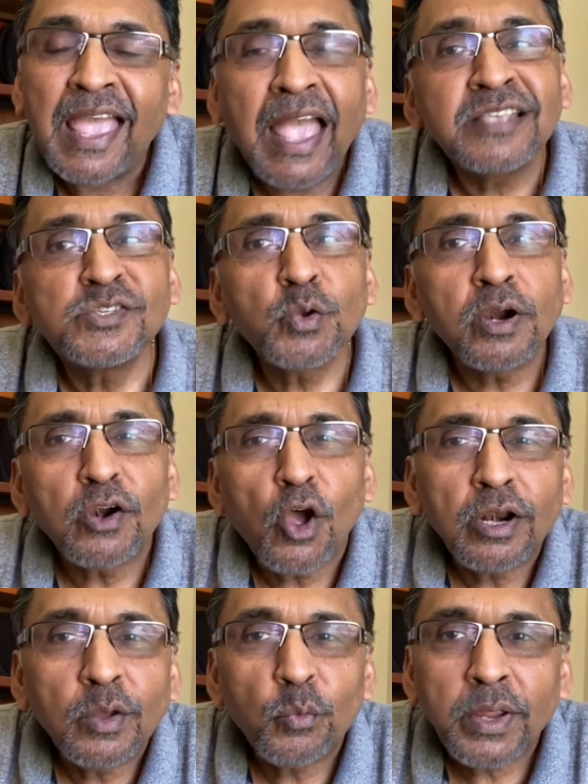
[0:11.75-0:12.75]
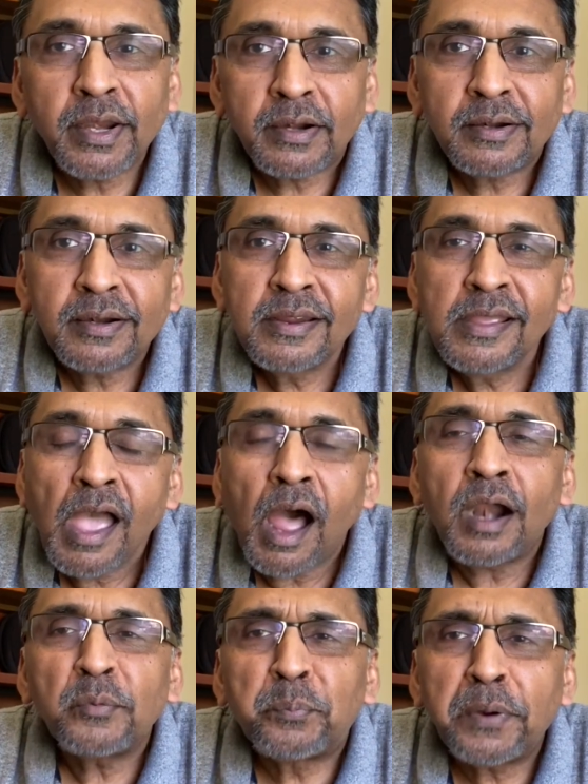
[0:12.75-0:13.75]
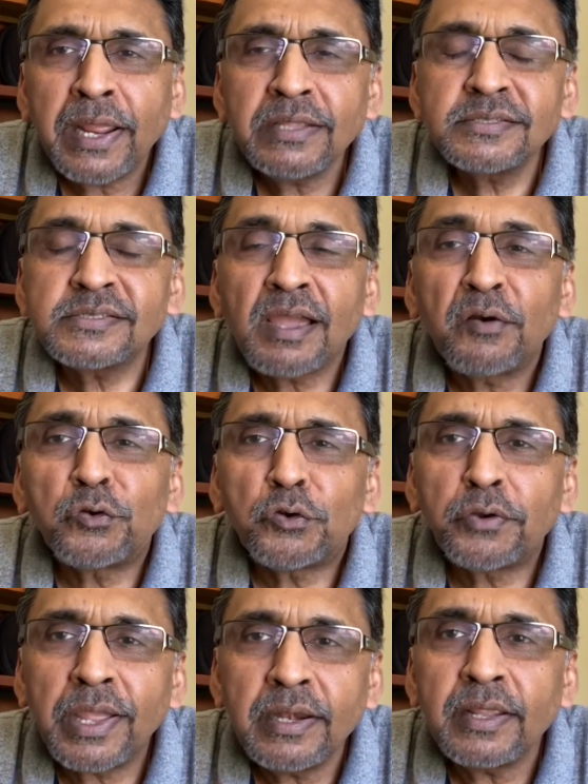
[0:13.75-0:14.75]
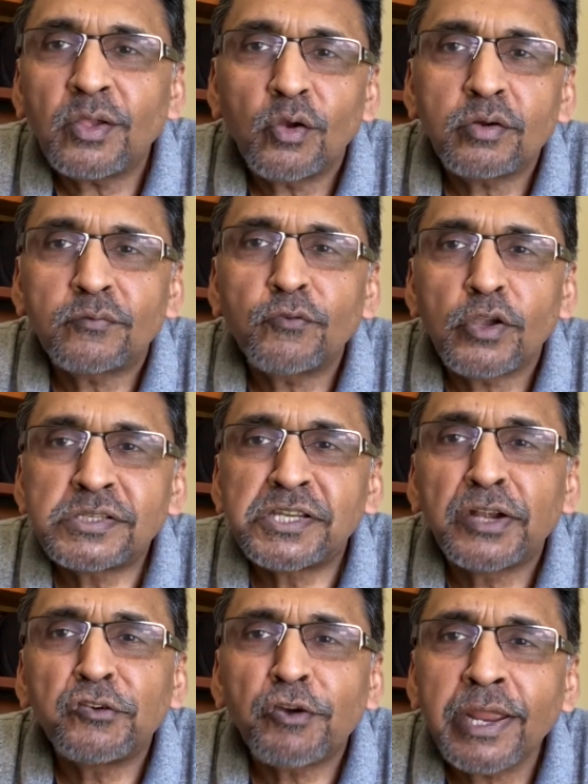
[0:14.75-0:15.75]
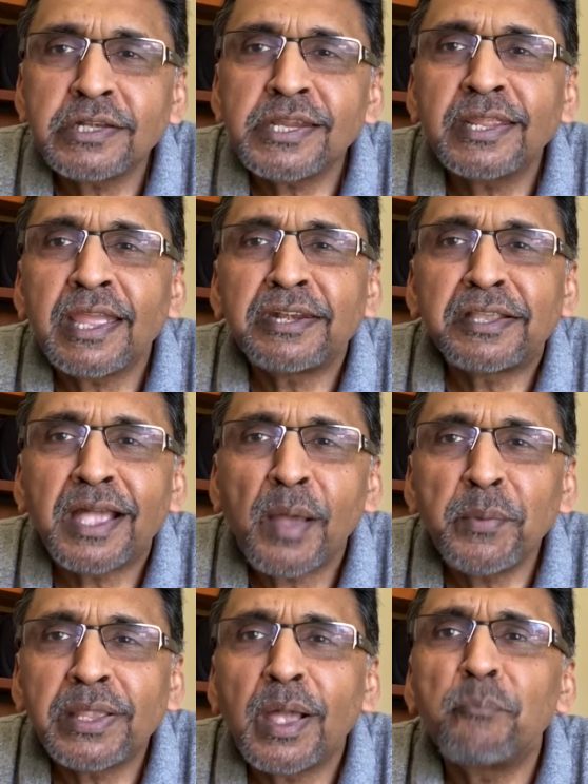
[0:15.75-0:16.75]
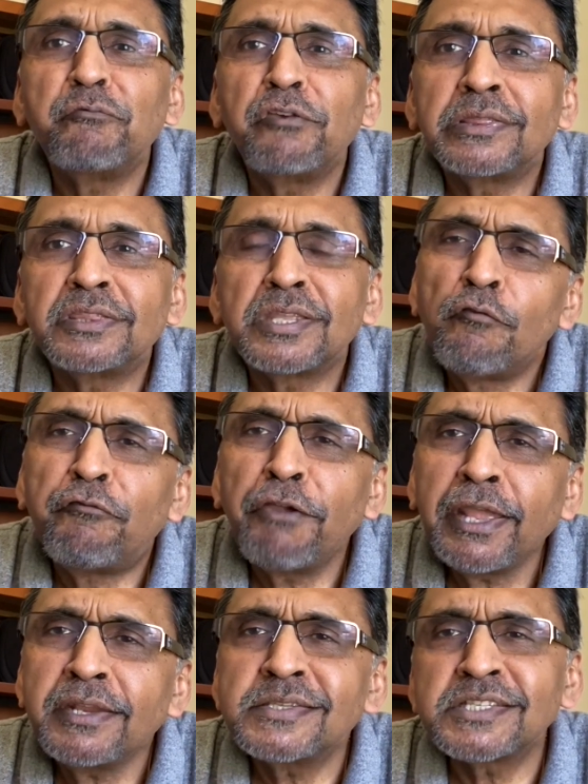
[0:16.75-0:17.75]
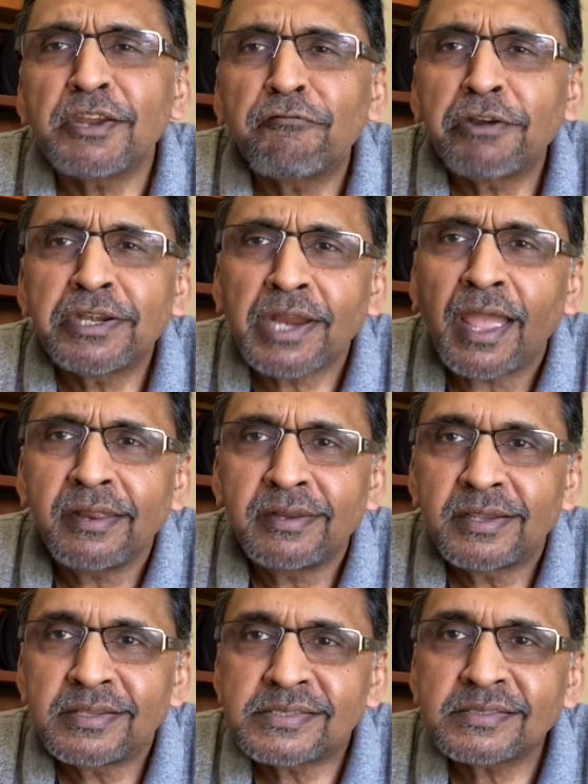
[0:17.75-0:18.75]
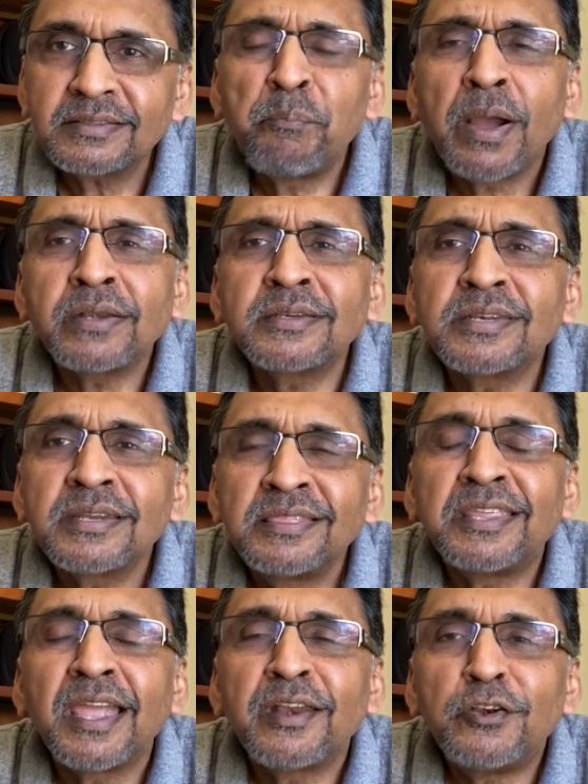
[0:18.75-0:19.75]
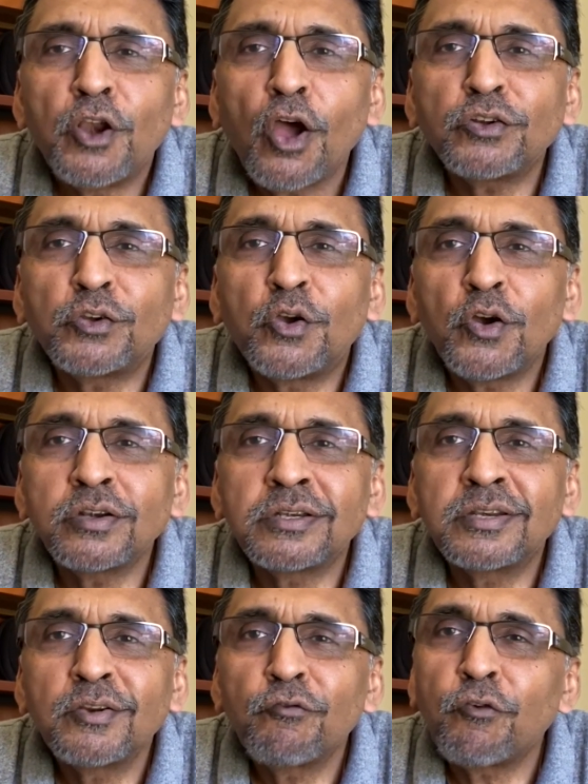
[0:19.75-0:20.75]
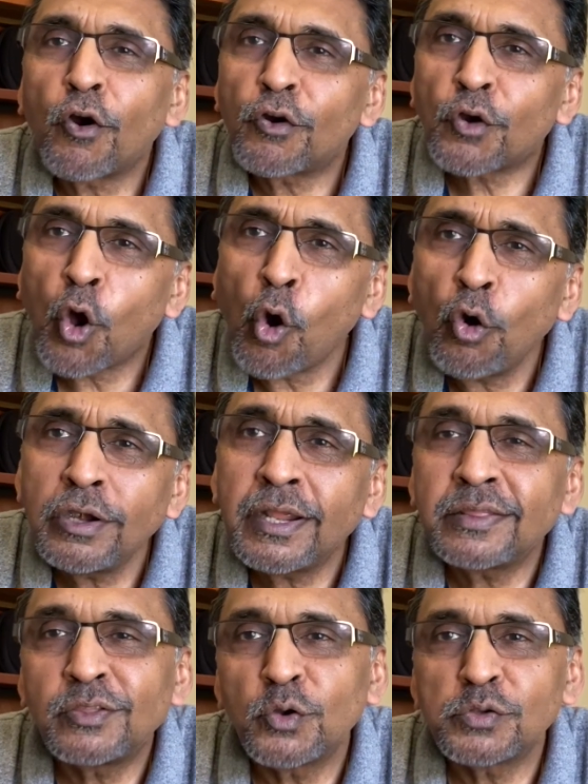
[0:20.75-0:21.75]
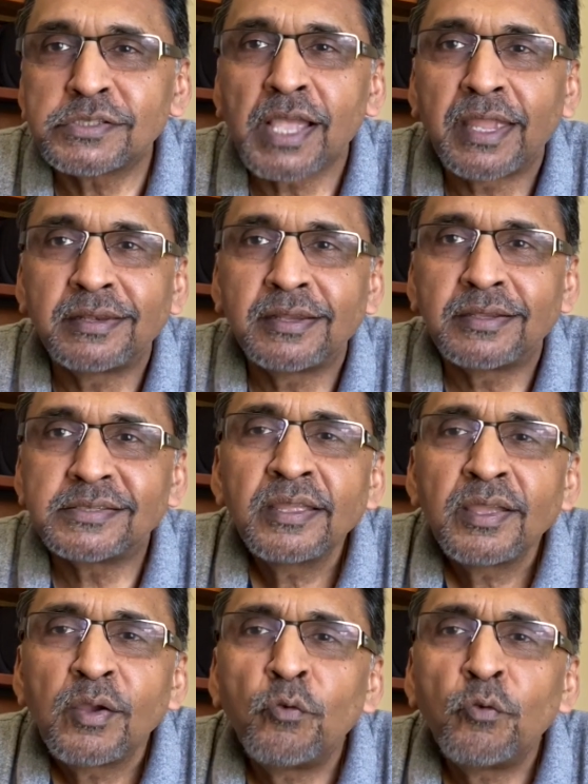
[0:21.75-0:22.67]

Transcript: As you are all aware, our brains are really good for generating and coming up with various different ideas, but they are not good for holding those ideas.